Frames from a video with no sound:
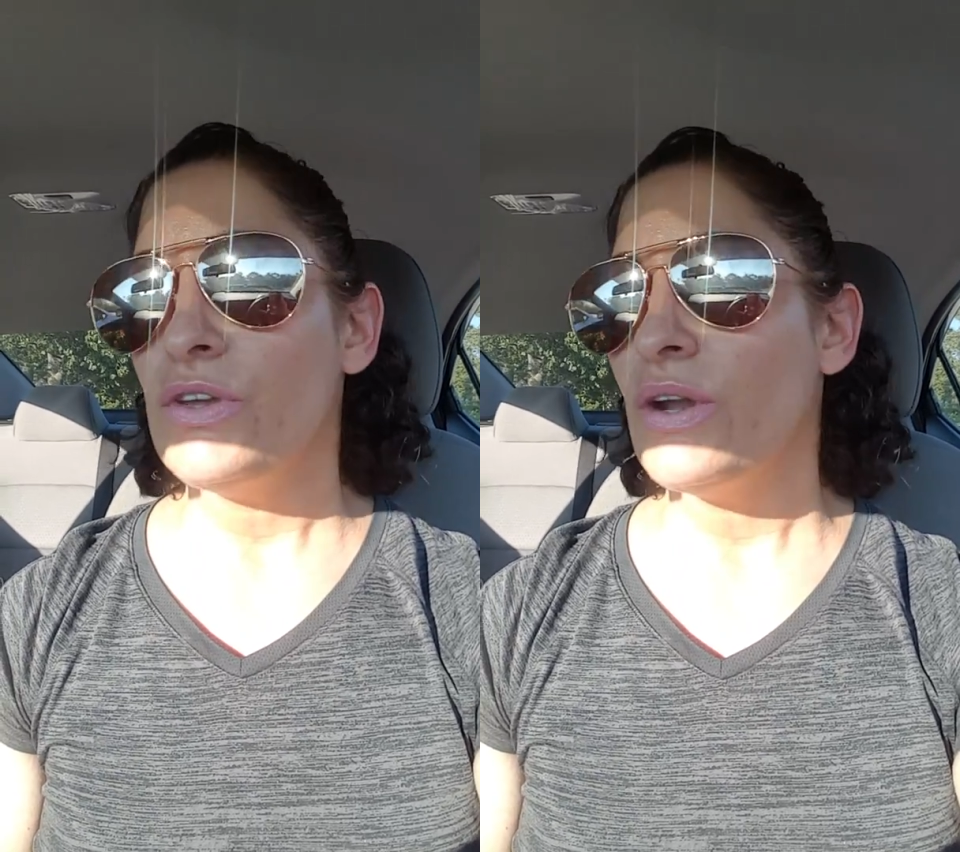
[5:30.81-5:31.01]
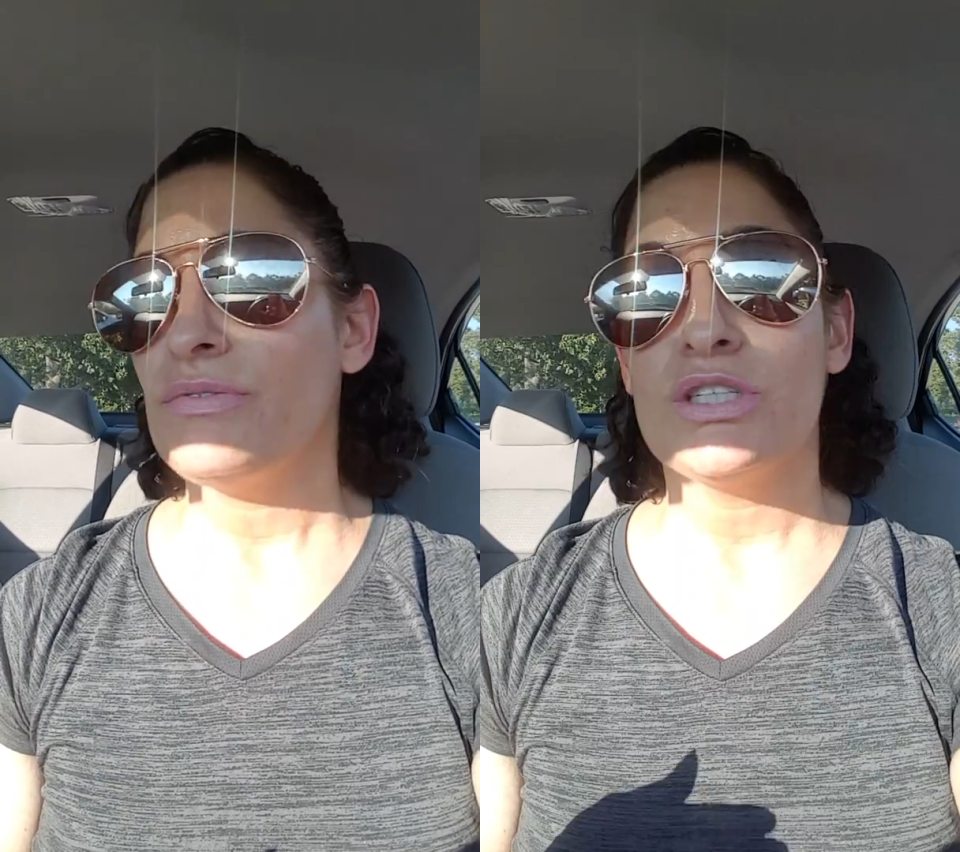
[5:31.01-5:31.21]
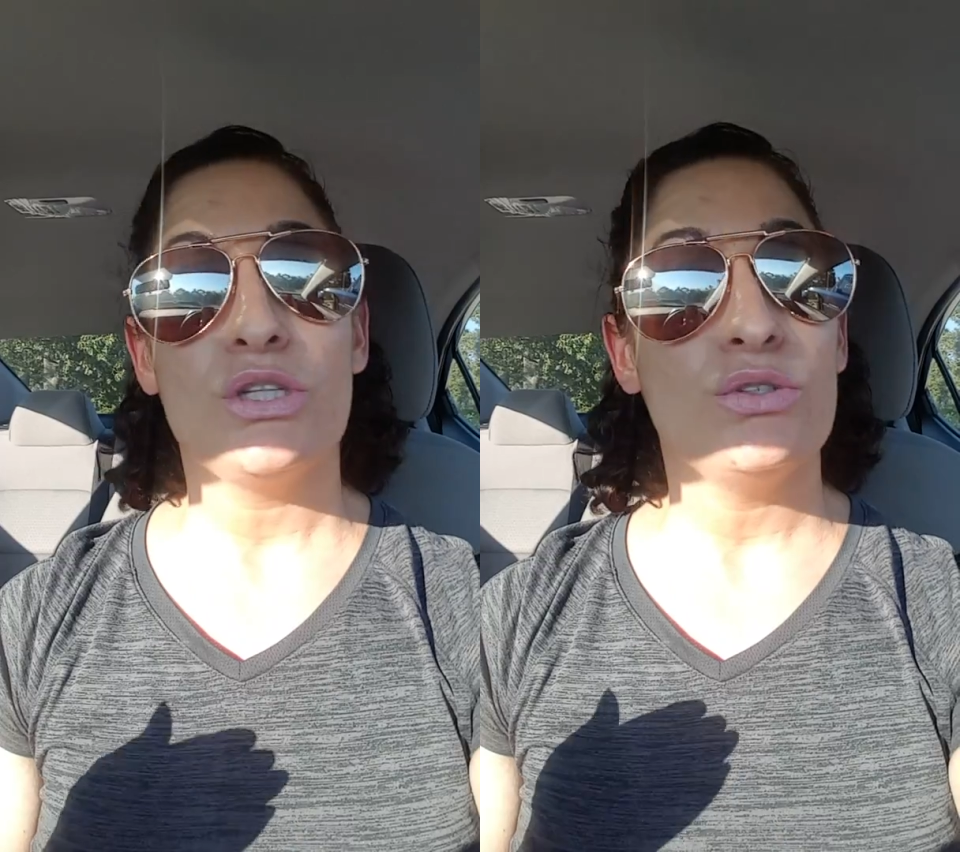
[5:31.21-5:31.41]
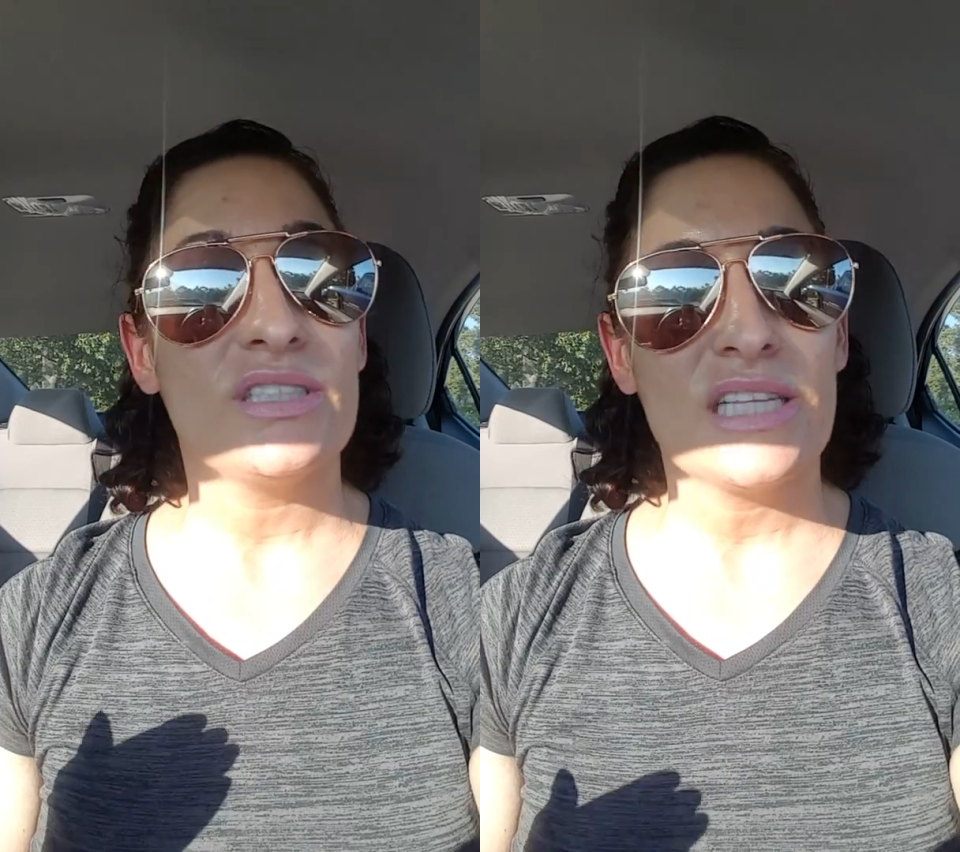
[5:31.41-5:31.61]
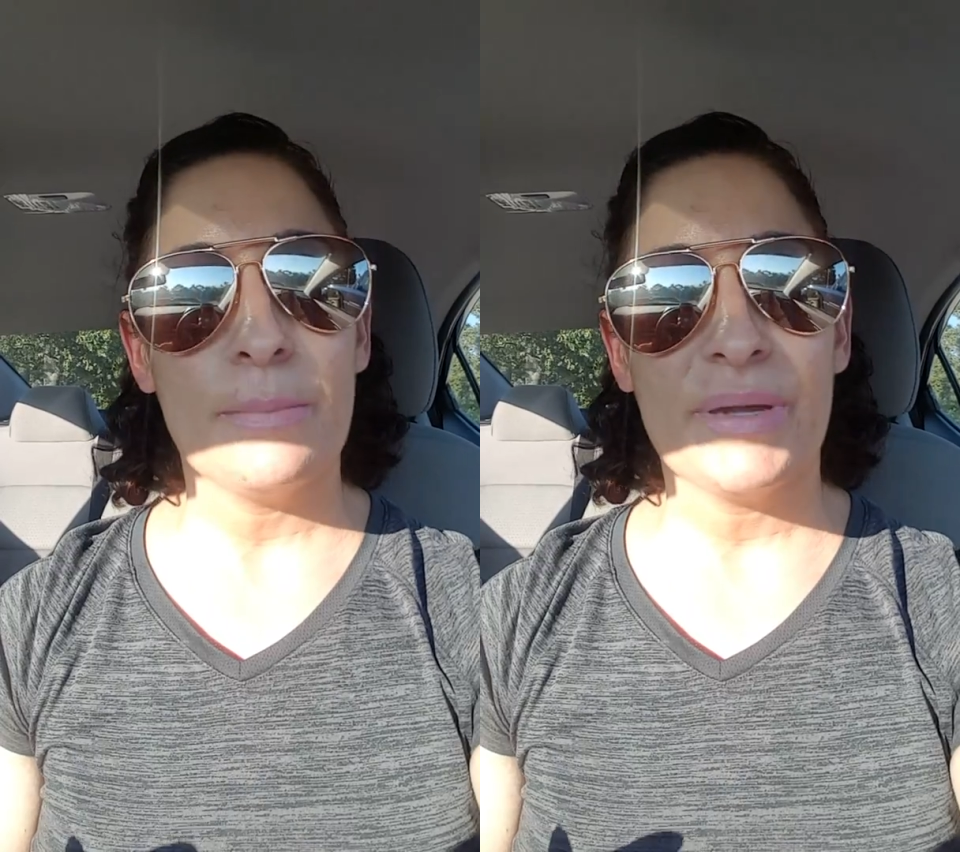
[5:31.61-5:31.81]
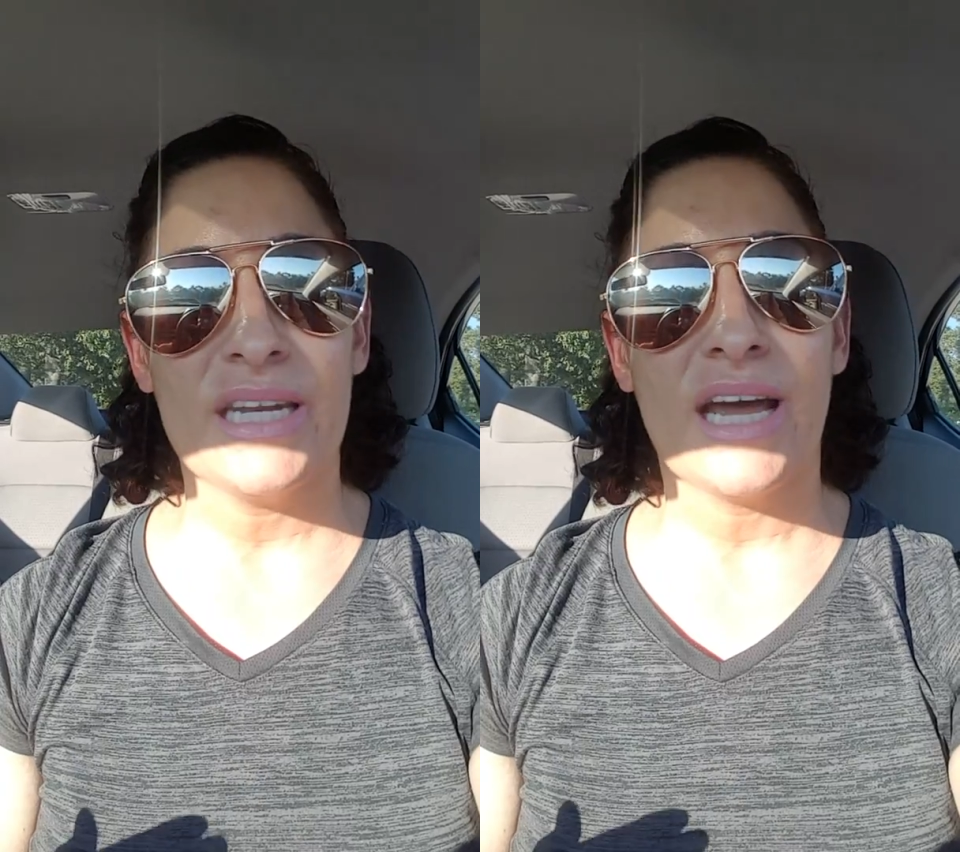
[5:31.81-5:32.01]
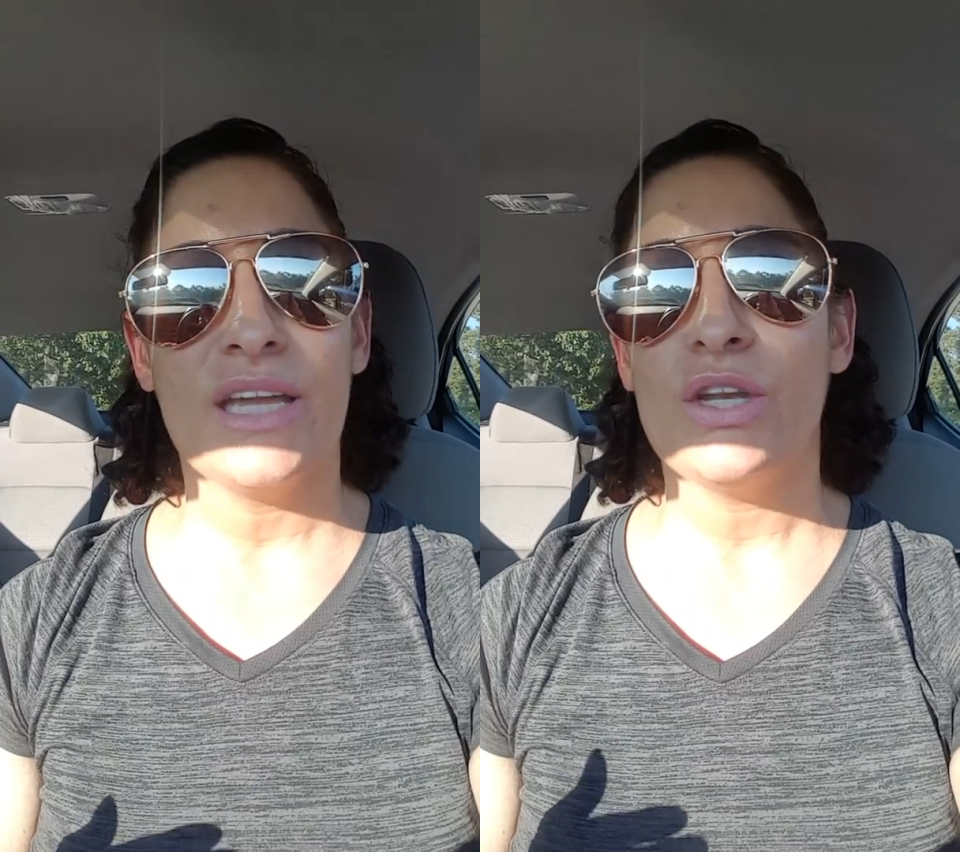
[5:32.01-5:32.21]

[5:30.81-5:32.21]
You don't have to lose sleep at night.